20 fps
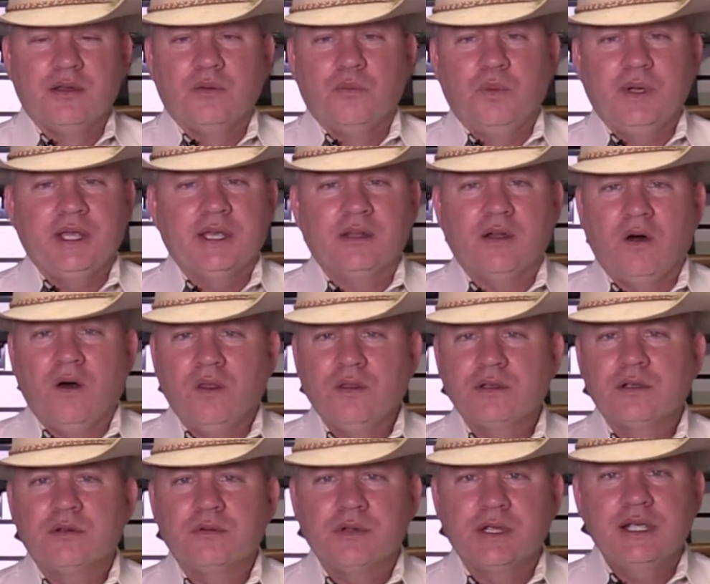We can all
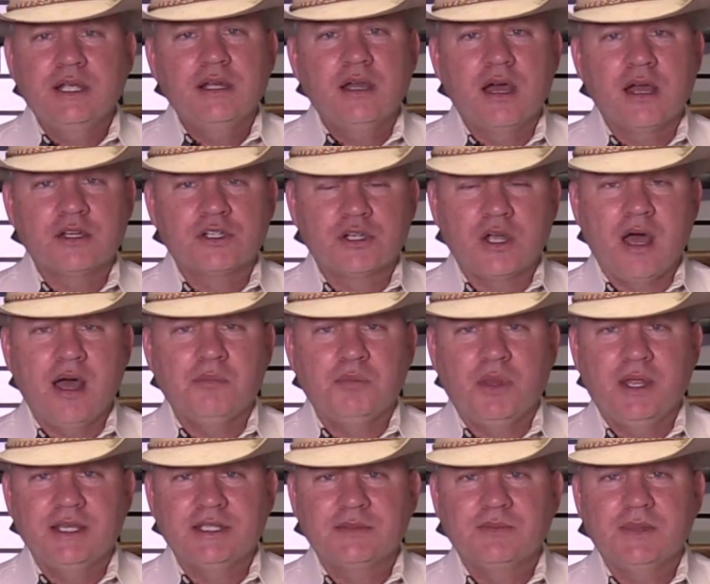agree shot
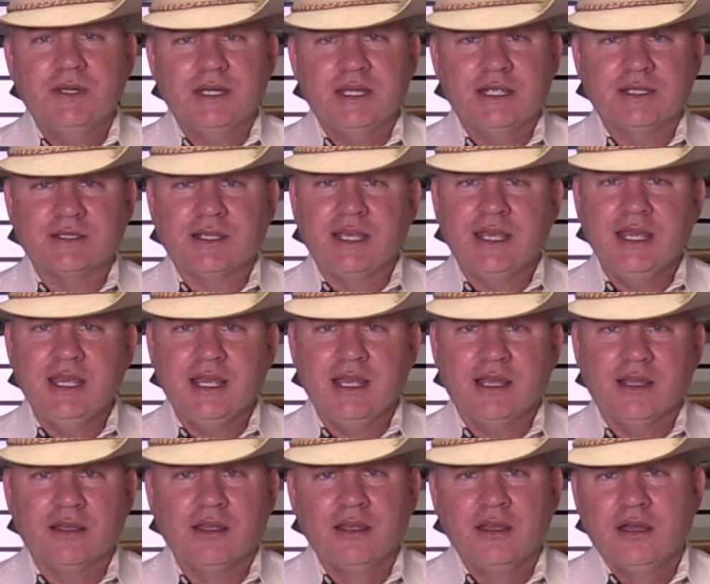placement is
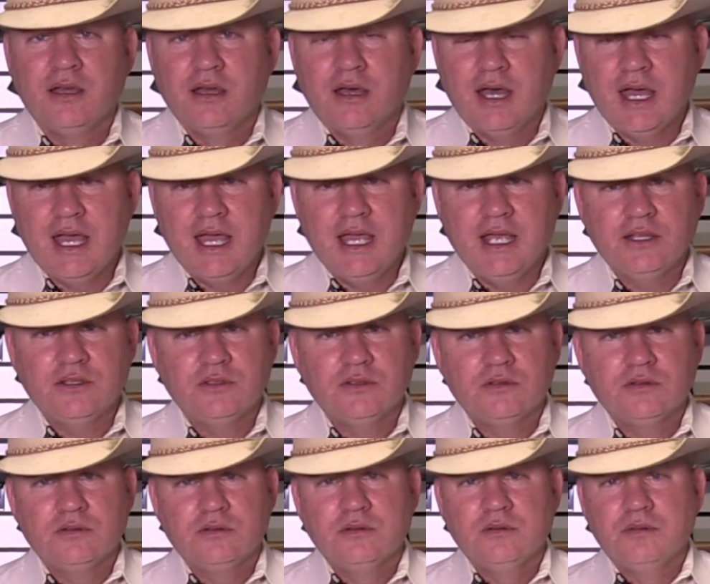king. A
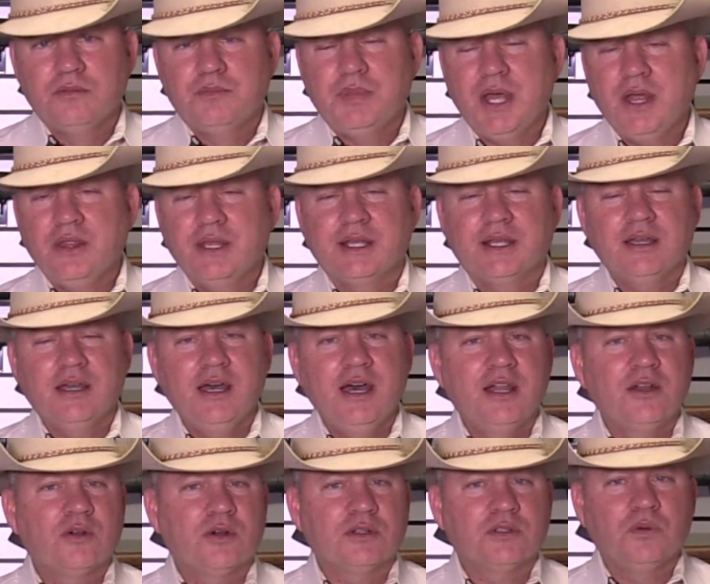pellet
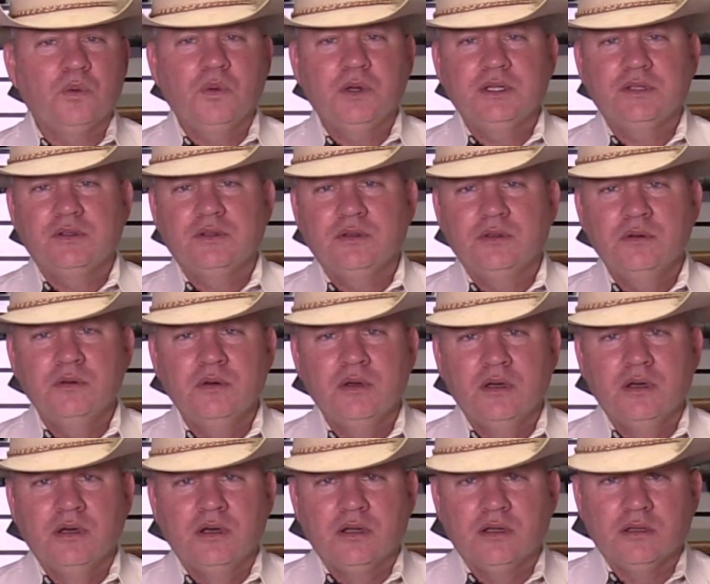gun or a 22
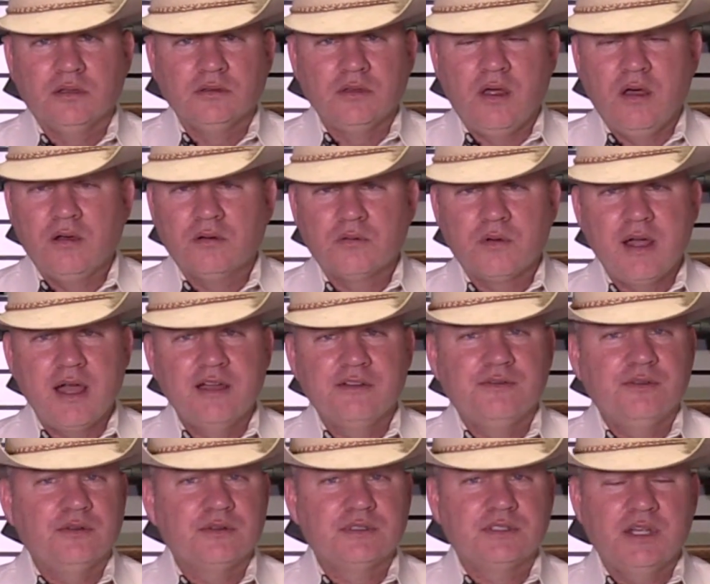long
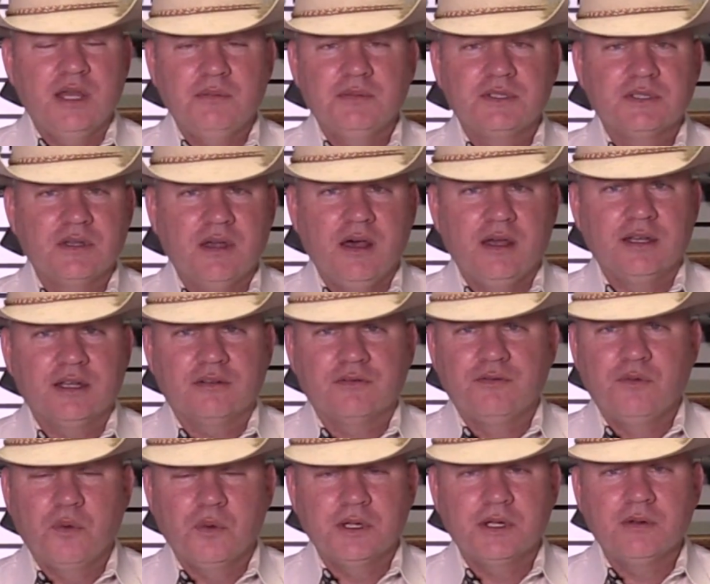rifle subsonic
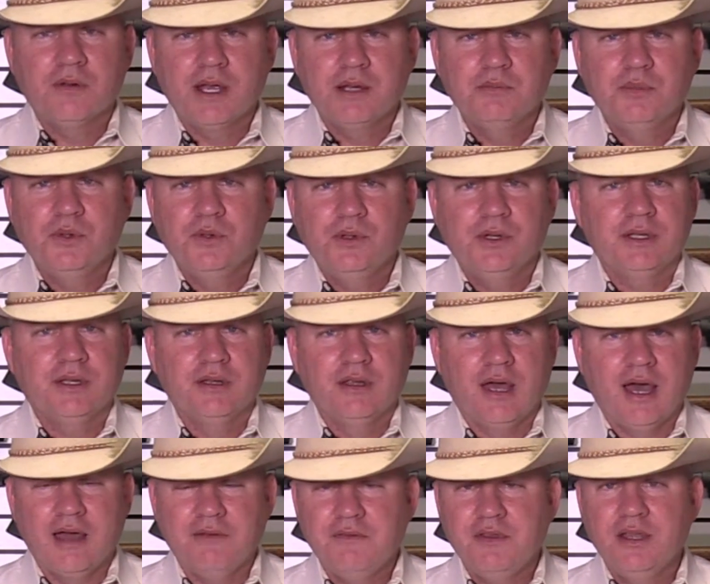40 grain bullet,
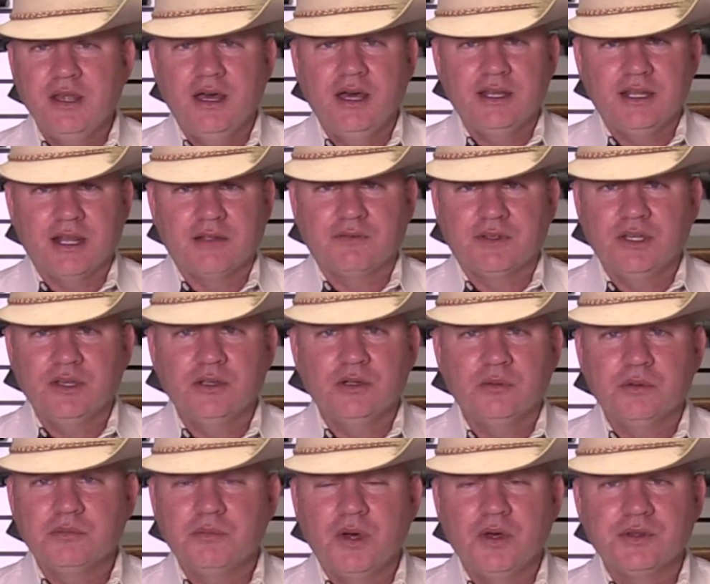I've done it. I've killed it
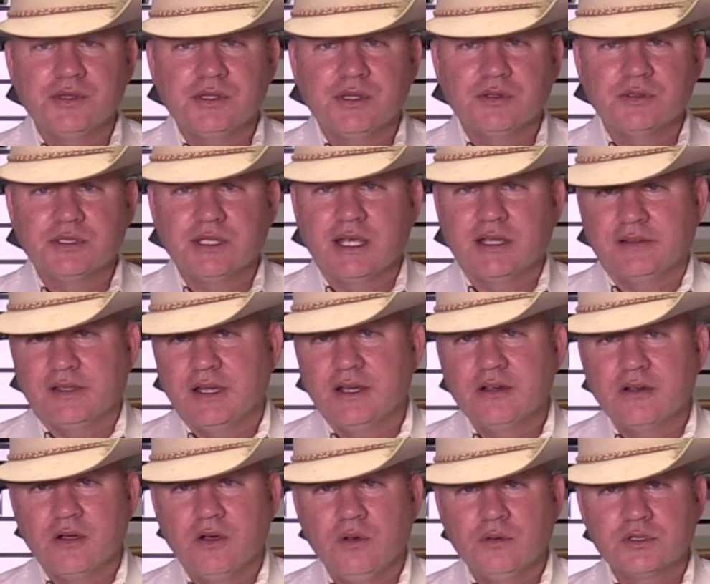with both of those things.
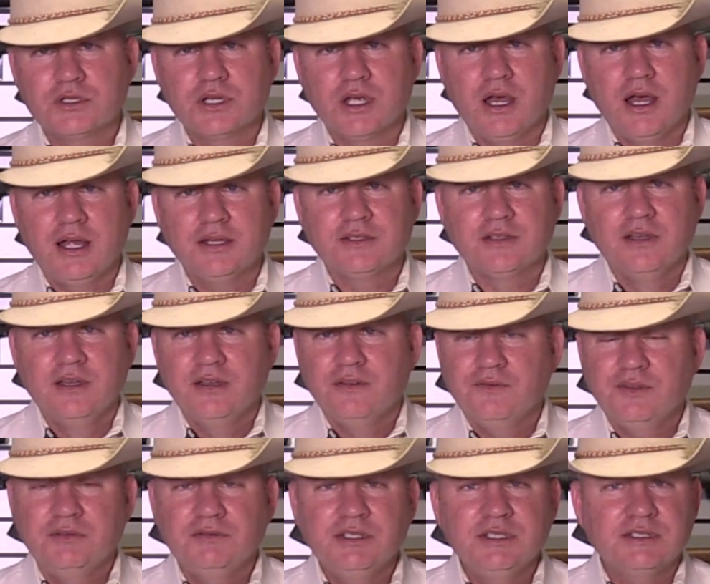Ear hole shots,
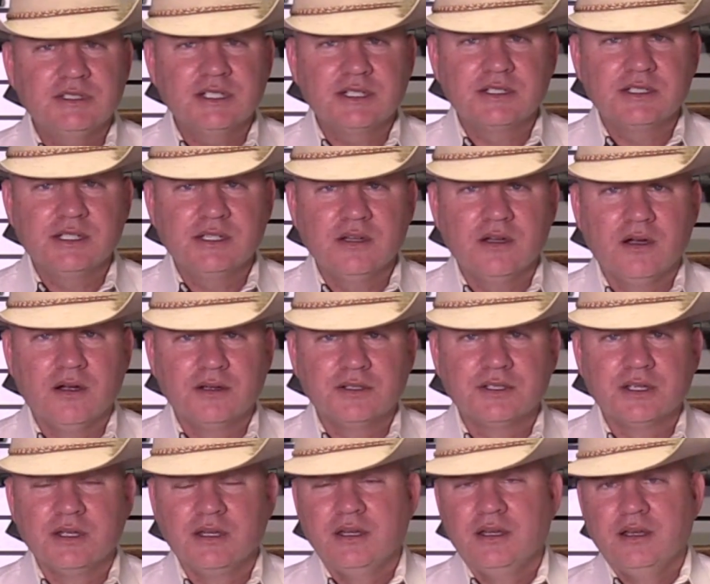50, 60
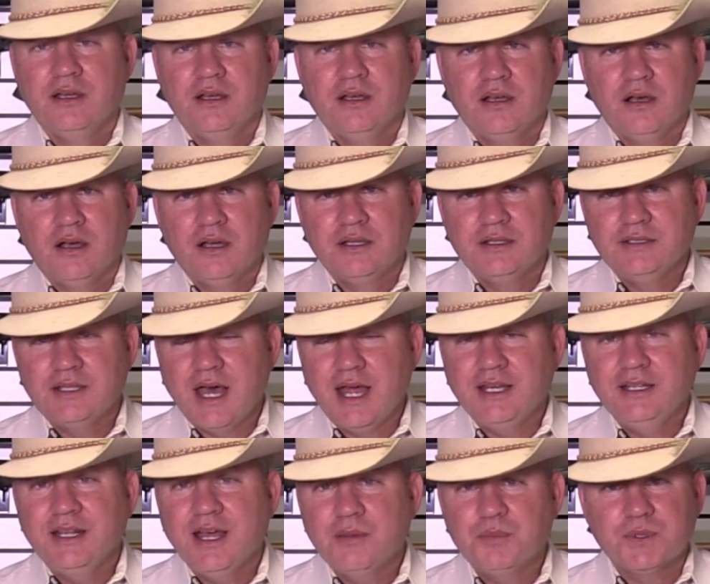yards,
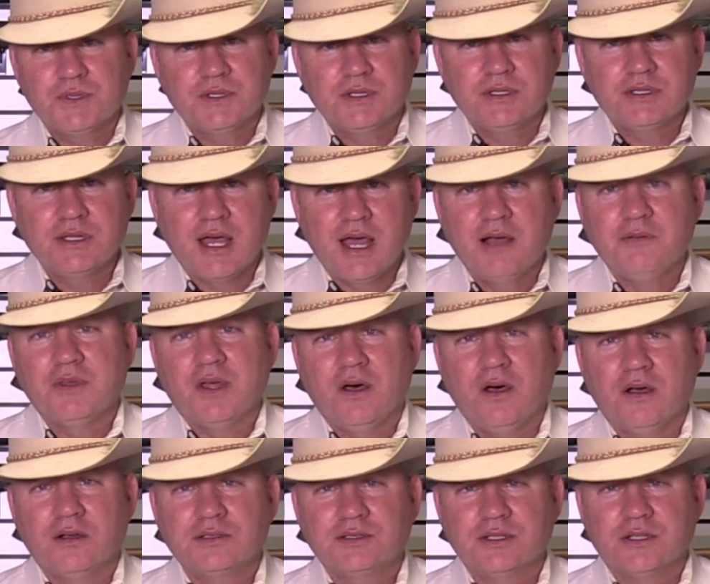99% of the time the
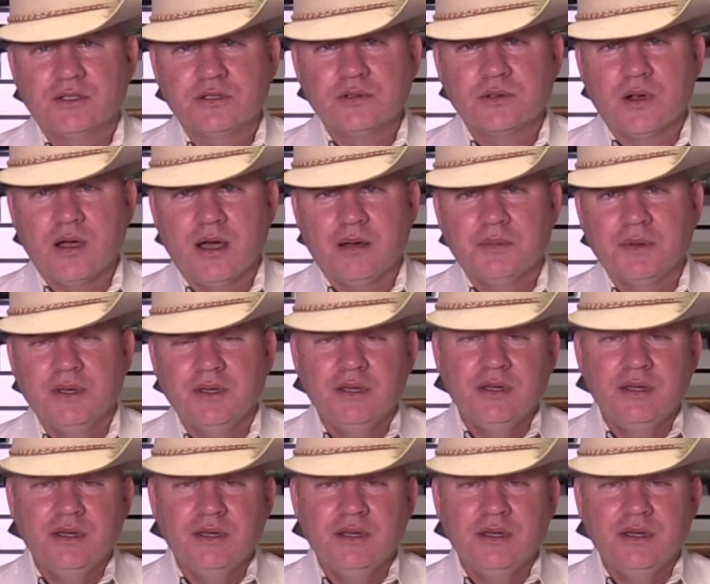hog's going to drop.